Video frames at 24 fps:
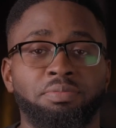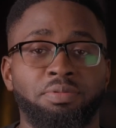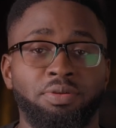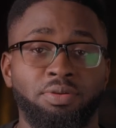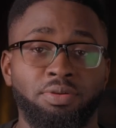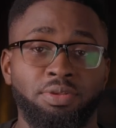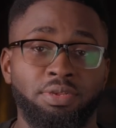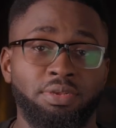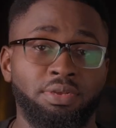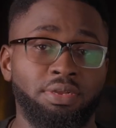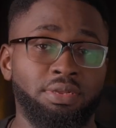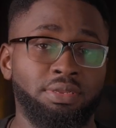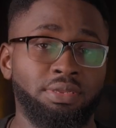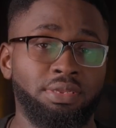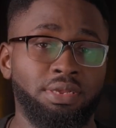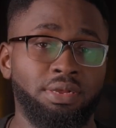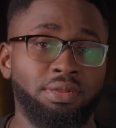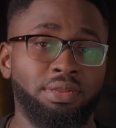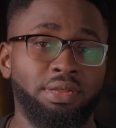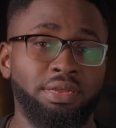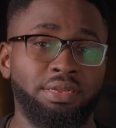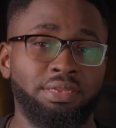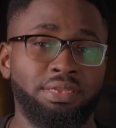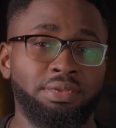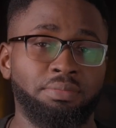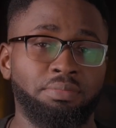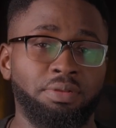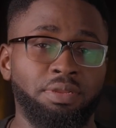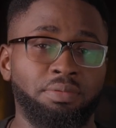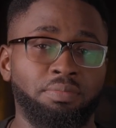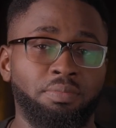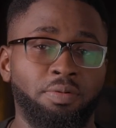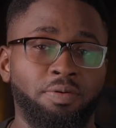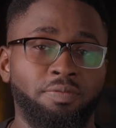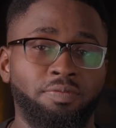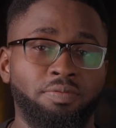because you can tell that it's a bit
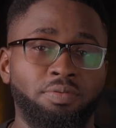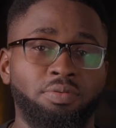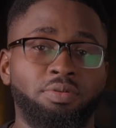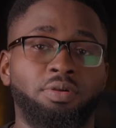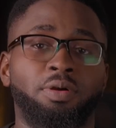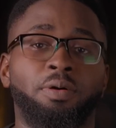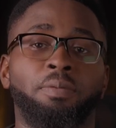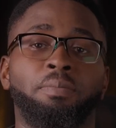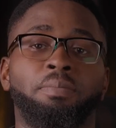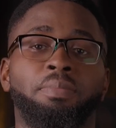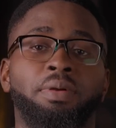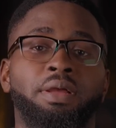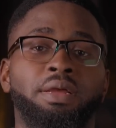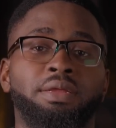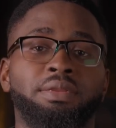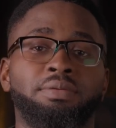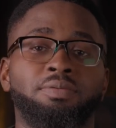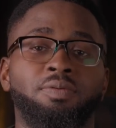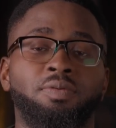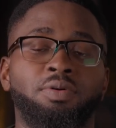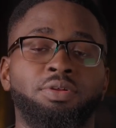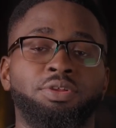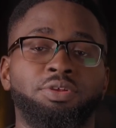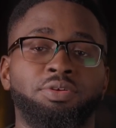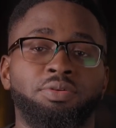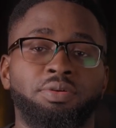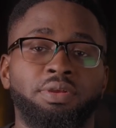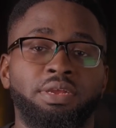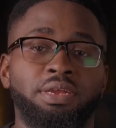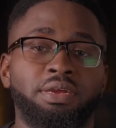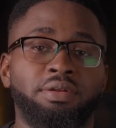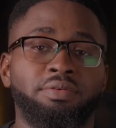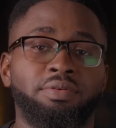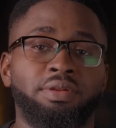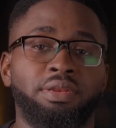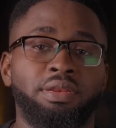muffled compared to what you're
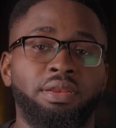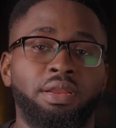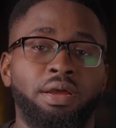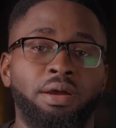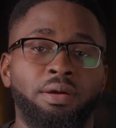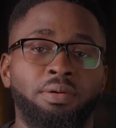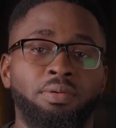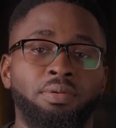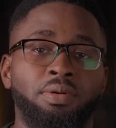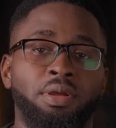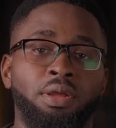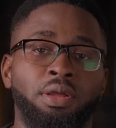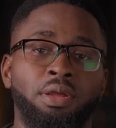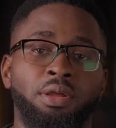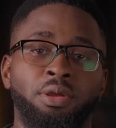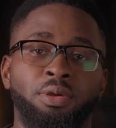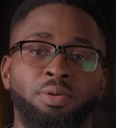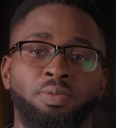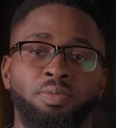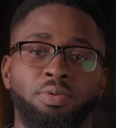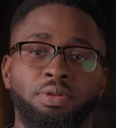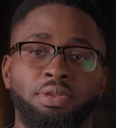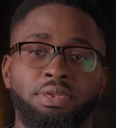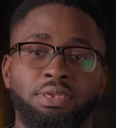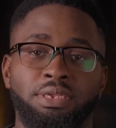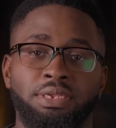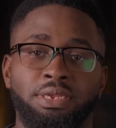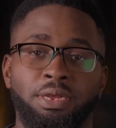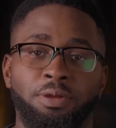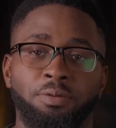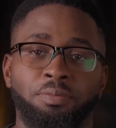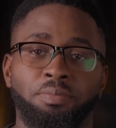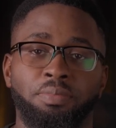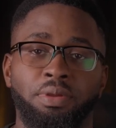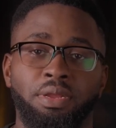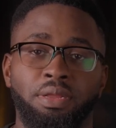hearing now with the
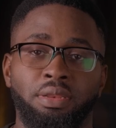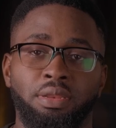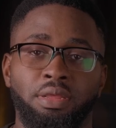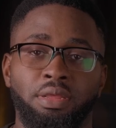sound being